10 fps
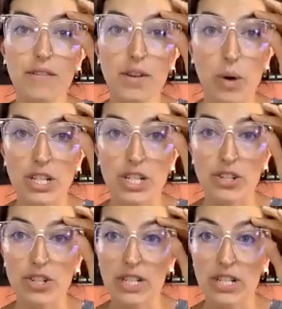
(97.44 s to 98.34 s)
If you watched
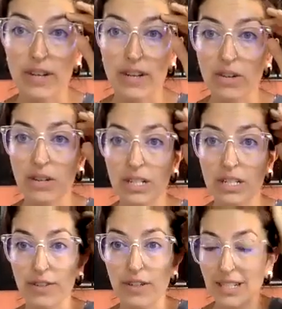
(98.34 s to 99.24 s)
yesterday's video, this
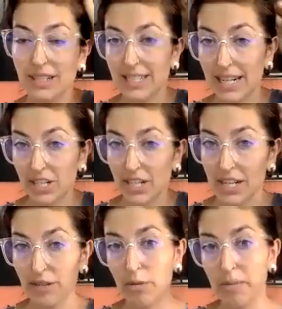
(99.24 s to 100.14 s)
first little section
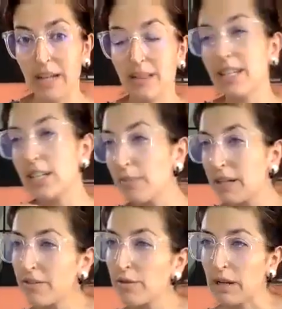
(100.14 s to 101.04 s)
here will be a little
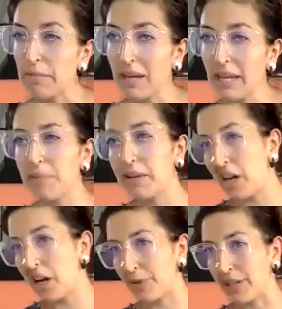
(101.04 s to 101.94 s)
bit of a repeat, but
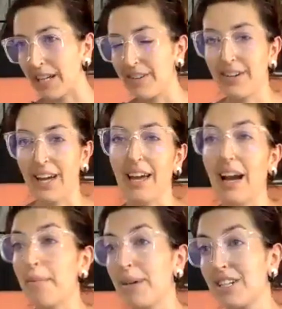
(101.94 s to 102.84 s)
not really. Okay,
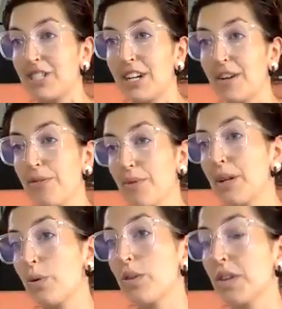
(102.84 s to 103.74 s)
I'm going to share
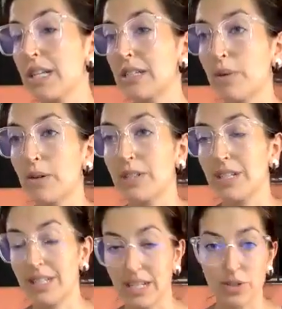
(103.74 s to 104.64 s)
3 cool things about
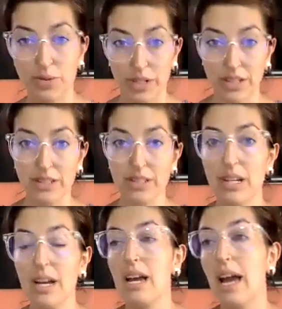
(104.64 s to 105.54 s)
essential oils
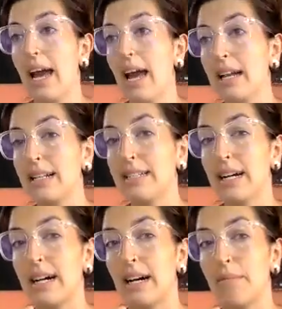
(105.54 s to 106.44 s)
and